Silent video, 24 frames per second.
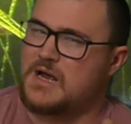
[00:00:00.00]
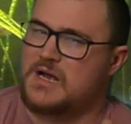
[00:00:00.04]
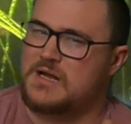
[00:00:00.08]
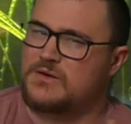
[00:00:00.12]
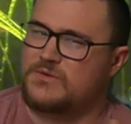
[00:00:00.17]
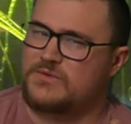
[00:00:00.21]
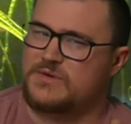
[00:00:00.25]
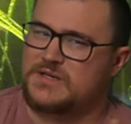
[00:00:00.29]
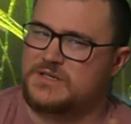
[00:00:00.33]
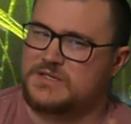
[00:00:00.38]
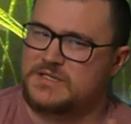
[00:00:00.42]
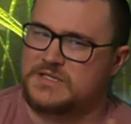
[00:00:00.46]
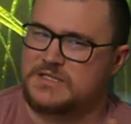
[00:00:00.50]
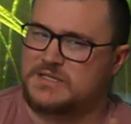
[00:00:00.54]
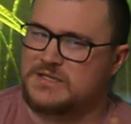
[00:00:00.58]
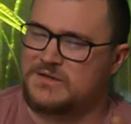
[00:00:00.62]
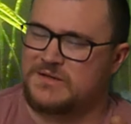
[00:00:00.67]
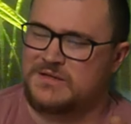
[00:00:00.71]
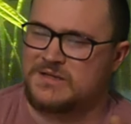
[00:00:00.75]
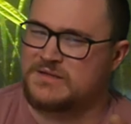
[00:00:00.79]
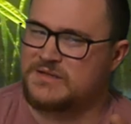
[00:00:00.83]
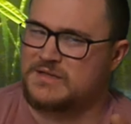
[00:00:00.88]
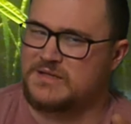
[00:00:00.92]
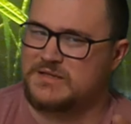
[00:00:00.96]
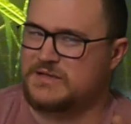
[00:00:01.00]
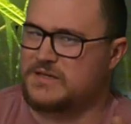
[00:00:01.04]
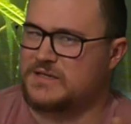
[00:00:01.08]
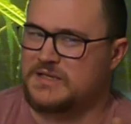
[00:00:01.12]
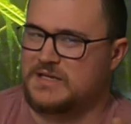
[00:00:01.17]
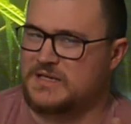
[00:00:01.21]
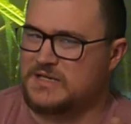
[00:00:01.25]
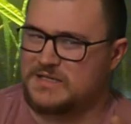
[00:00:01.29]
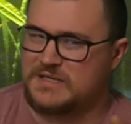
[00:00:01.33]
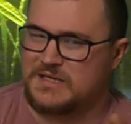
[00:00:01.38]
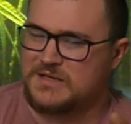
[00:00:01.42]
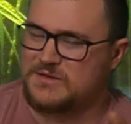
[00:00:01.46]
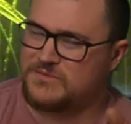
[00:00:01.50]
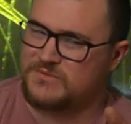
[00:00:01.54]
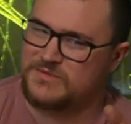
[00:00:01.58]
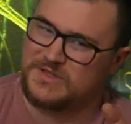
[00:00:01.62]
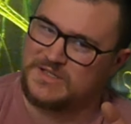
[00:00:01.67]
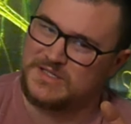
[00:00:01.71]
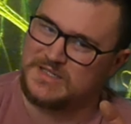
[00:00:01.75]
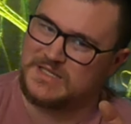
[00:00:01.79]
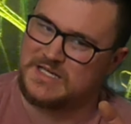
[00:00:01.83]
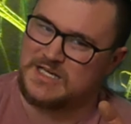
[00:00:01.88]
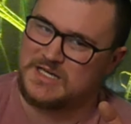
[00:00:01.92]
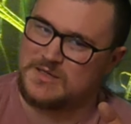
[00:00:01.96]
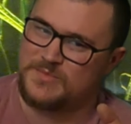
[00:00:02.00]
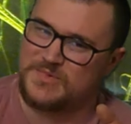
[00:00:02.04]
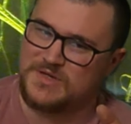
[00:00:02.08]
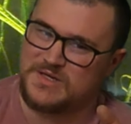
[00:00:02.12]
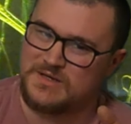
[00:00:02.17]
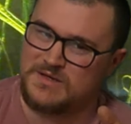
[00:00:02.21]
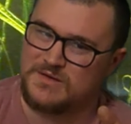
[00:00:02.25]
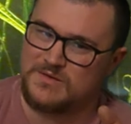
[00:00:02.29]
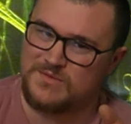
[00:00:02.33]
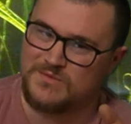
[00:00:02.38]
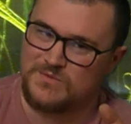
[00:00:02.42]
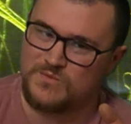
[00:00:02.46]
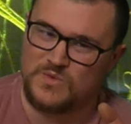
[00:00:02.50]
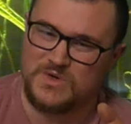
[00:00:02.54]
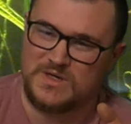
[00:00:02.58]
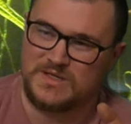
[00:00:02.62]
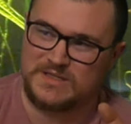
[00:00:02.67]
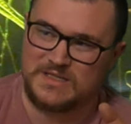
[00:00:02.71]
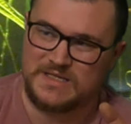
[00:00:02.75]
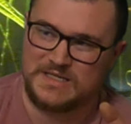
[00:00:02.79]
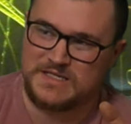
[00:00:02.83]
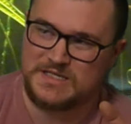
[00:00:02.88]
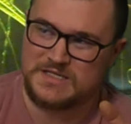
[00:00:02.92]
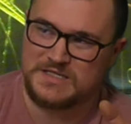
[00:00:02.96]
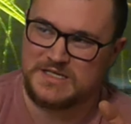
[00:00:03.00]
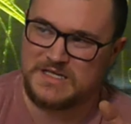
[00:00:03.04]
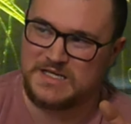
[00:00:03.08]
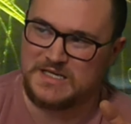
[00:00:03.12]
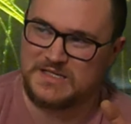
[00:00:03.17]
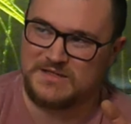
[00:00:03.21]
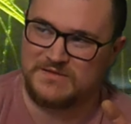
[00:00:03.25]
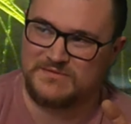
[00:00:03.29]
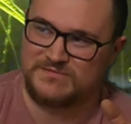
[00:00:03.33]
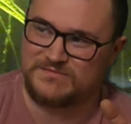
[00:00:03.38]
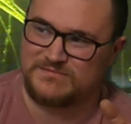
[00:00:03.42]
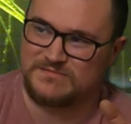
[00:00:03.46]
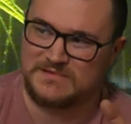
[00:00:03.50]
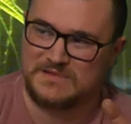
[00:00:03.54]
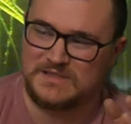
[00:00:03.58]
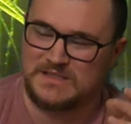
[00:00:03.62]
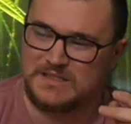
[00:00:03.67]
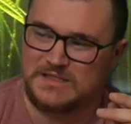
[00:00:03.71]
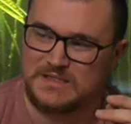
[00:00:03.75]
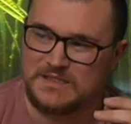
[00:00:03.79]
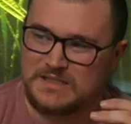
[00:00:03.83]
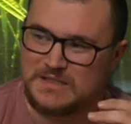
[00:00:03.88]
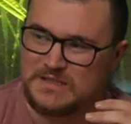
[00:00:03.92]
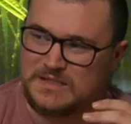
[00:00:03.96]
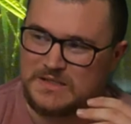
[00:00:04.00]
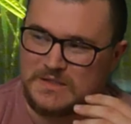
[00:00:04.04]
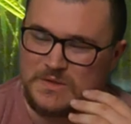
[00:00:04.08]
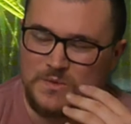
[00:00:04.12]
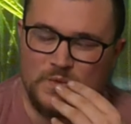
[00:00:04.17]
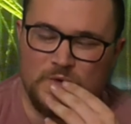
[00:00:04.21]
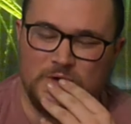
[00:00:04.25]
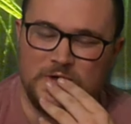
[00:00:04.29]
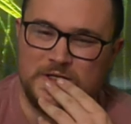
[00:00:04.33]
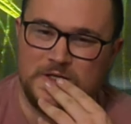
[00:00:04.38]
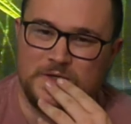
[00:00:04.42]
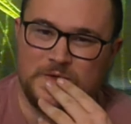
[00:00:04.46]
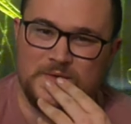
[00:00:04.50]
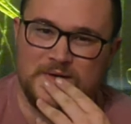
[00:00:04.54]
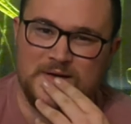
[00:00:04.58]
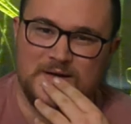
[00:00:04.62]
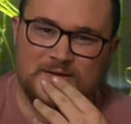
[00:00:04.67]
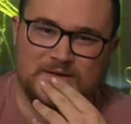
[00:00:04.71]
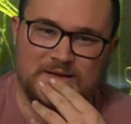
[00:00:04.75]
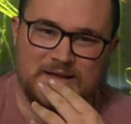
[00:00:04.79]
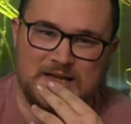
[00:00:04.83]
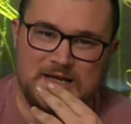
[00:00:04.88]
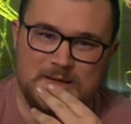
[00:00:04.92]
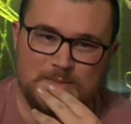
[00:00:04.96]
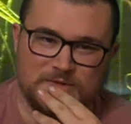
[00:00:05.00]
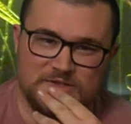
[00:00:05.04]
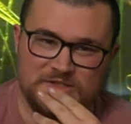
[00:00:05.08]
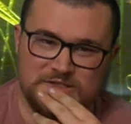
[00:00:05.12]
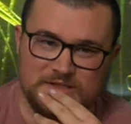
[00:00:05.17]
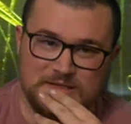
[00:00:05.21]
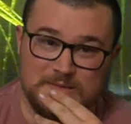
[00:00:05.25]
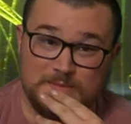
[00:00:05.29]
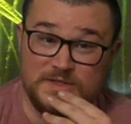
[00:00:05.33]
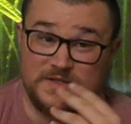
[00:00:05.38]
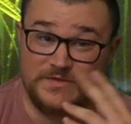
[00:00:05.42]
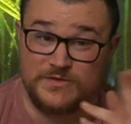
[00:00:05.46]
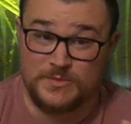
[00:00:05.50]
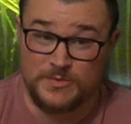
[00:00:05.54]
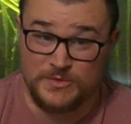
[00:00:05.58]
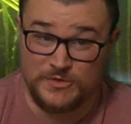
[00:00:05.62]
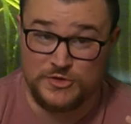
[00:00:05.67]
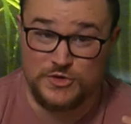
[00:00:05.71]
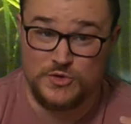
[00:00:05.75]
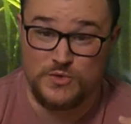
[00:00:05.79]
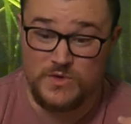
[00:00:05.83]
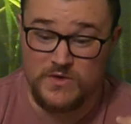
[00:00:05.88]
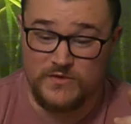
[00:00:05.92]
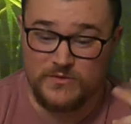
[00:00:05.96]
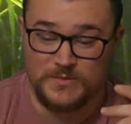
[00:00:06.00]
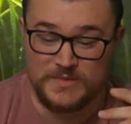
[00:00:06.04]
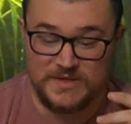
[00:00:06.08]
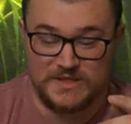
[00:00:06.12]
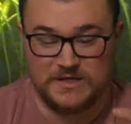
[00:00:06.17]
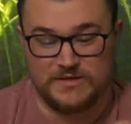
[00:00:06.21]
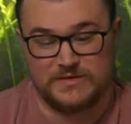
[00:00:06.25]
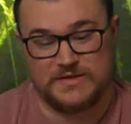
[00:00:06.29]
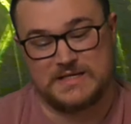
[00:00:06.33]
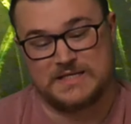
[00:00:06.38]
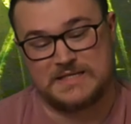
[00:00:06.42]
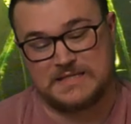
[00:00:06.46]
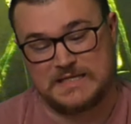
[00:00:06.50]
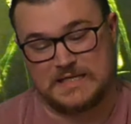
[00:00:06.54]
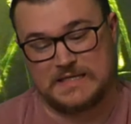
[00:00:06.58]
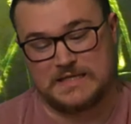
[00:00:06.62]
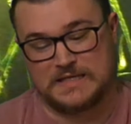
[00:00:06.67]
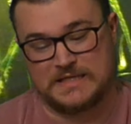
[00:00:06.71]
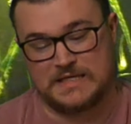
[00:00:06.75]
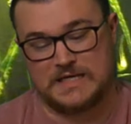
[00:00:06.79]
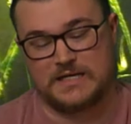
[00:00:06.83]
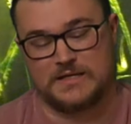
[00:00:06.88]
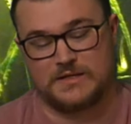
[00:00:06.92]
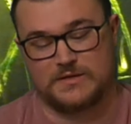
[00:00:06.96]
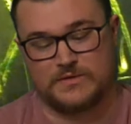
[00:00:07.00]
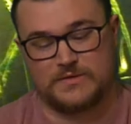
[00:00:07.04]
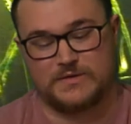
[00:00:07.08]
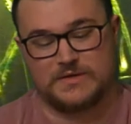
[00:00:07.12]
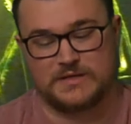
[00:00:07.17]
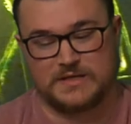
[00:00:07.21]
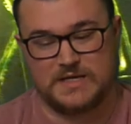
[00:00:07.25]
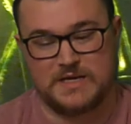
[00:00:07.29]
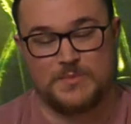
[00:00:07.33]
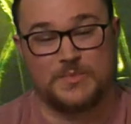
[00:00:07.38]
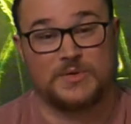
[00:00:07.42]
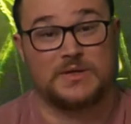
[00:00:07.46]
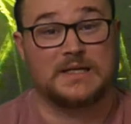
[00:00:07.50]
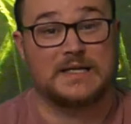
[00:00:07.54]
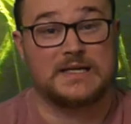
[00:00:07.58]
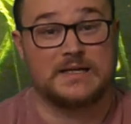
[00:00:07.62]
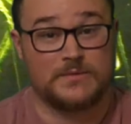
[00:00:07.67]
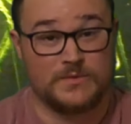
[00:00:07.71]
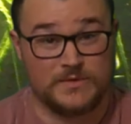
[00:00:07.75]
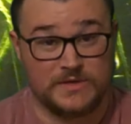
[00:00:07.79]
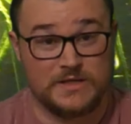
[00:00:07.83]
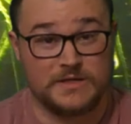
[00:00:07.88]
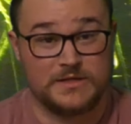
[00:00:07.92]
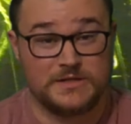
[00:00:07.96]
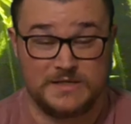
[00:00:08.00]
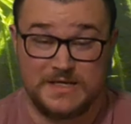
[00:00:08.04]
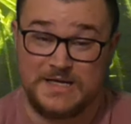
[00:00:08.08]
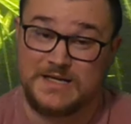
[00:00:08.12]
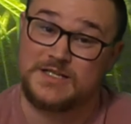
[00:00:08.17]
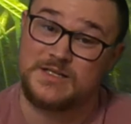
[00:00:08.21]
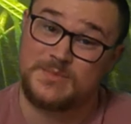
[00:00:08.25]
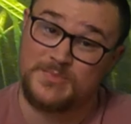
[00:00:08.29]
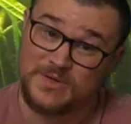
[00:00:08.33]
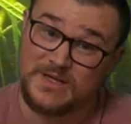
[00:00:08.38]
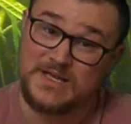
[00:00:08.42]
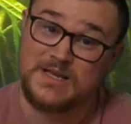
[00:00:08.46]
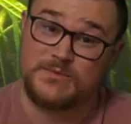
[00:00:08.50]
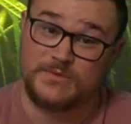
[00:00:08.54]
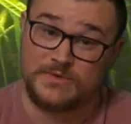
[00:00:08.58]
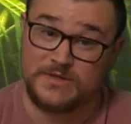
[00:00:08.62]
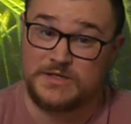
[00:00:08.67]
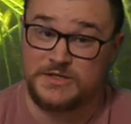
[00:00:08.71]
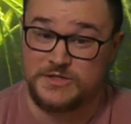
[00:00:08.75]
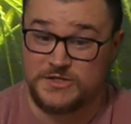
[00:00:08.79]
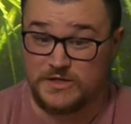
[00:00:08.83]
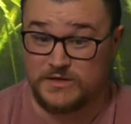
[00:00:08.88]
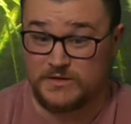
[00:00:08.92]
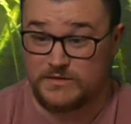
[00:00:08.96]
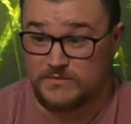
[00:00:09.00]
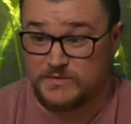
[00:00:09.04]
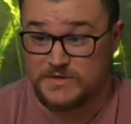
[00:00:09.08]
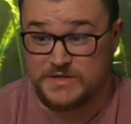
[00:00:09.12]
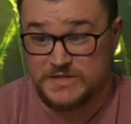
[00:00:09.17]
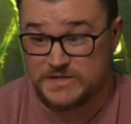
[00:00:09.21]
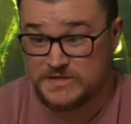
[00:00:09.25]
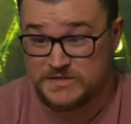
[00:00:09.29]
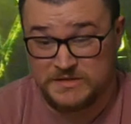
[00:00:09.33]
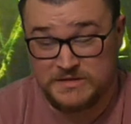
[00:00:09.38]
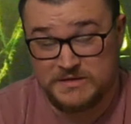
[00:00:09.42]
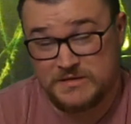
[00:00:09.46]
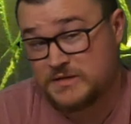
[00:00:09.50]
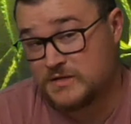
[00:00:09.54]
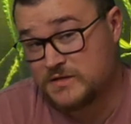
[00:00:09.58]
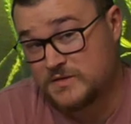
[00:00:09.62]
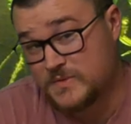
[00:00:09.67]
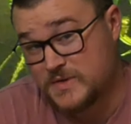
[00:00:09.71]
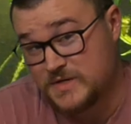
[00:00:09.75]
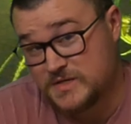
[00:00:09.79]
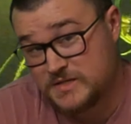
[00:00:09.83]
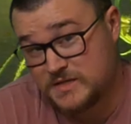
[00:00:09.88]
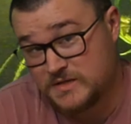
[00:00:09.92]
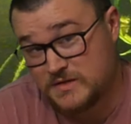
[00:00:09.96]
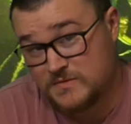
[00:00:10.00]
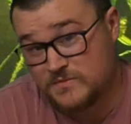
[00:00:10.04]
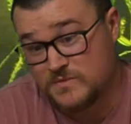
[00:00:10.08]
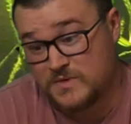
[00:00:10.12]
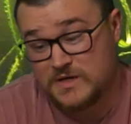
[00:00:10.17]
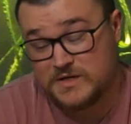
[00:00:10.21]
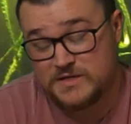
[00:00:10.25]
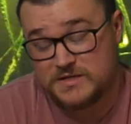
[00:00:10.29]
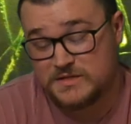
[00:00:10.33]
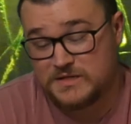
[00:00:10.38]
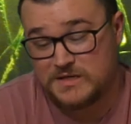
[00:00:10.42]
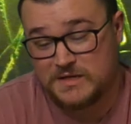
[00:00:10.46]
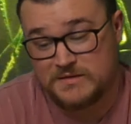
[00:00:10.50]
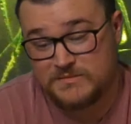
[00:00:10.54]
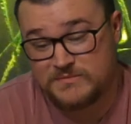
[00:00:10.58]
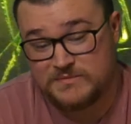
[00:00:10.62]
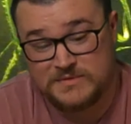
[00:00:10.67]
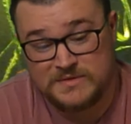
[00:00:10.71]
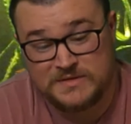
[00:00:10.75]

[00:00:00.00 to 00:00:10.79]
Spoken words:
I don't necessarily think they don't really like to be one. They just kind of wander around aimlessly. But if you put 2 of them in there, they stick together and they actually play with each other, which is interesting to watch.